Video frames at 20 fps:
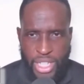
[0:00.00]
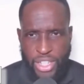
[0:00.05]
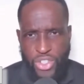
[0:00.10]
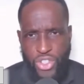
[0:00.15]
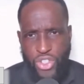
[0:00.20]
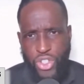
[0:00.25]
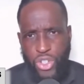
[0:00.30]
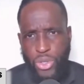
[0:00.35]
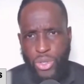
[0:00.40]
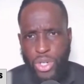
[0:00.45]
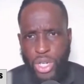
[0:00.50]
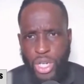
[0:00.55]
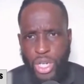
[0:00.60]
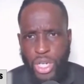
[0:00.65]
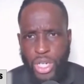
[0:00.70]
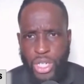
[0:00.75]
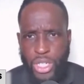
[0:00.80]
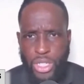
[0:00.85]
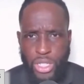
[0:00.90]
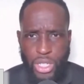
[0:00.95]
in
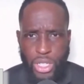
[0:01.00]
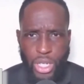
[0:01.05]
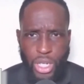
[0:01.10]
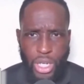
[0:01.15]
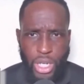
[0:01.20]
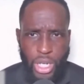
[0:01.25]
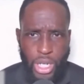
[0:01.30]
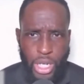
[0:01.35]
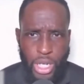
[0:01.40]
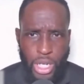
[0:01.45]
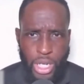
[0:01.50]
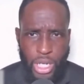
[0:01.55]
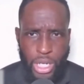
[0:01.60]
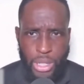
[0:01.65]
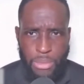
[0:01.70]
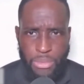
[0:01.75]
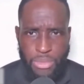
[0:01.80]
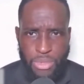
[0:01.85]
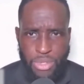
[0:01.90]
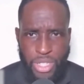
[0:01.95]
Surah
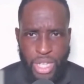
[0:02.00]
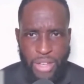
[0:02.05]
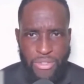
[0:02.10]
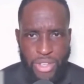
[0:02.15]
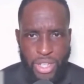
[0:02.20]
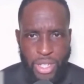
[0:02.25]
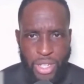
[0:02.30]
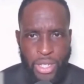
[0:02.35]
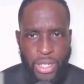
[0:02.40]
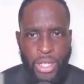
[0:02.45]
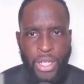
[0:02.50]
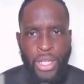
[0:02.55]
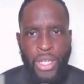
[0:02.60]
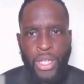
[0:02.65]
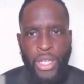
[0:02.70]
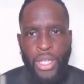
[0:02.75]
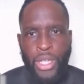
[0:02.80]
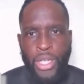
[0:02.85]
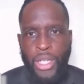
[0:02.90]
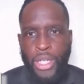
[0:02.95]
um, 7,
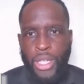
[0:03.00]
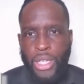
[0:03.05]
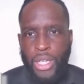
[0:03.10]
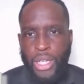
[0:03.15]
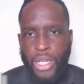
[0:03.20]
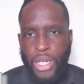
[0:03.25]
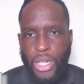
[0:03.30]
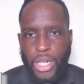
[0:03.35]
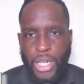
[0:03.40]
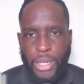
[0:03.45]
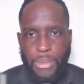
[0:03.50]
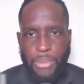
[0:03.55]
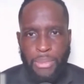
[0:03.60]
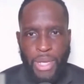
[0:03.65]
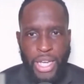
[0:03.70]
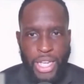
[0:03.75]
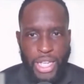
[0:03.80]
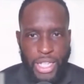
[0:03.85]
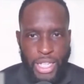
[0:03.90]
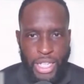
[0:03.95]

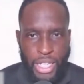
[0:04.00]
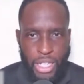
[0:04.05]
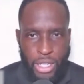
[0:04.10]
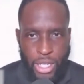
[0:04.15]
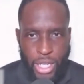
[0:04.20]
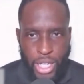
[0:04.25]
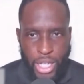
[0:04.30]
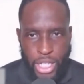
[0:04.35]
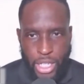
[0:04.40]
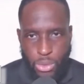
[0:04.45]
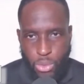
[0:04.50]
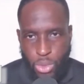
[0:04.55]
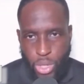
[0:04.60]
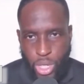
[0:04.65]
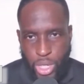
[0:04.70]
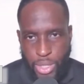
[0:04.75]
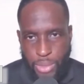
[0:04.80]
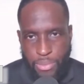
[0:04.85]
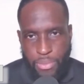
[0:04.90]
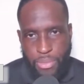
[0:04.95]
um, 80 to
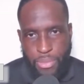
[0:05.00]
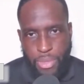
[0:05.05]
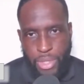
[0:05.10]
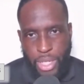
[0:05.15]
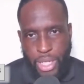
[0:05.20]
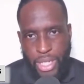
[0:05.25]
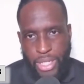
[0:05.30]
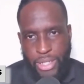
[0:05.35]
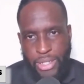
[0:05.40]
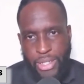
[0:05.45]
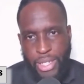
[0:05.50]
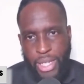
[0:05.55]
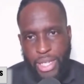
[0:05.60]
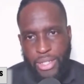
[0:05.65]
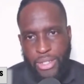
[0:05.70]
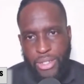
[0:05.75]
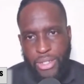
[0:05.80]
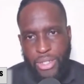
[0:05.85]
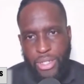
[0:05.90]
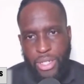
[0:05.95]
81. And it
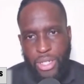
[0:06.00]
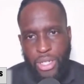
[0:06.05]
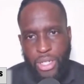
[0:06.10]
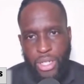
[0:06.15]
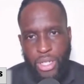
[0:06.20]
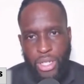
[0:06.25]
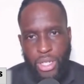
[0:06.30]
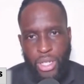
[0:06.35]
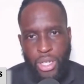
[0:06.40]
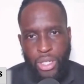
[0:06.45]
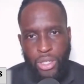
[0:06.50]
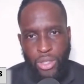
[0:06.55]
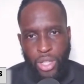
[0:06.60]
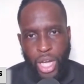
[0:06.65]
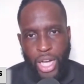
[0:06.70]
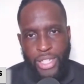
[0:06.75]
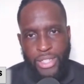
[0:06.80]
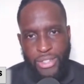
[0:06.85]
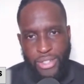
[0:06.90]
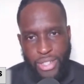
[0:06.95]
says,
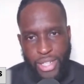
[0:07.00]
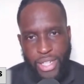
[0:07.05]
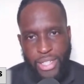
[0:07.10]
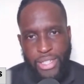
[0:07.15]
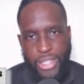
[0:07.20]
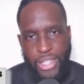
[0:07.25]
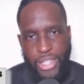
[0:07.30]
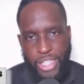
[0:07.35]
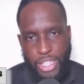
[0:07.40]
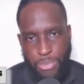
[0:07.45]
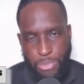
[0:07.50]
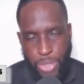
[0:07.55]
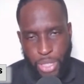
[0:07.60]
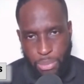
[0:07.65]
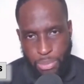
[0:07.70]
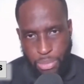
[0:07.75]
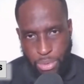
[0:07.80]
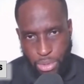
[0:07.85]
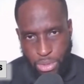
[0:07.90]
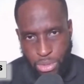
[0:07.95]
Lot said to his
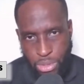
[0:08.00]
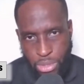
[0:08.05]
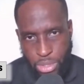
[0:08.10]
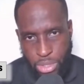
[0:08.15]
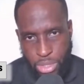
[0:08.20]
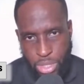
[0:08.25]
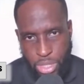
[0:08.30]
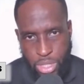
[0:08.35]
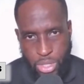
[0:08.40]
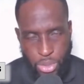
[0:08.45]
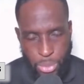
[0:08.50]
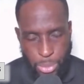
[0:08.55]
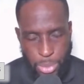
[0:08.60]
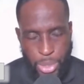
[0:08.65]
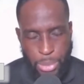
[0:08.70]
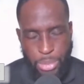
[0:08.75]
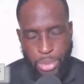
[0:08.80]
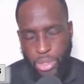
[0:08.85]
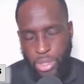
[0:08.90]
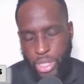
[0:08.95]
people, the
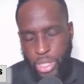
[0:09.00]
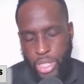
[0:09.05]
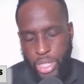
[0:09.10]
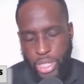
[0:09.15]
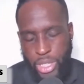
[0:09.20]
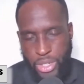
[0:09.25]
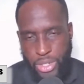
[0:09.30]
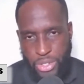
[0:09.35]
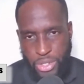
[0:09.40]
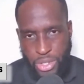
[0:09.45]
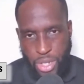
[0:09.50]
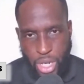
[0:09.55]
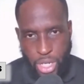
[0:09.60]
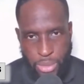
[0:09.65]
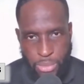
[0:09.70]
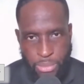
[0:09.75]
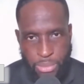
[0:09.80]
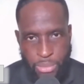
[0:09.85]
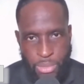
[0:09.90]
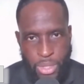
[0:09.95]
people in
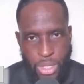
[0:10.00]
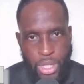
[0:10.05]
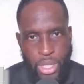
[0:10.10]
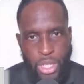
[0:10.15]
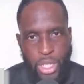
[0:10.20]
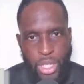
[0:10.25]
Sodom,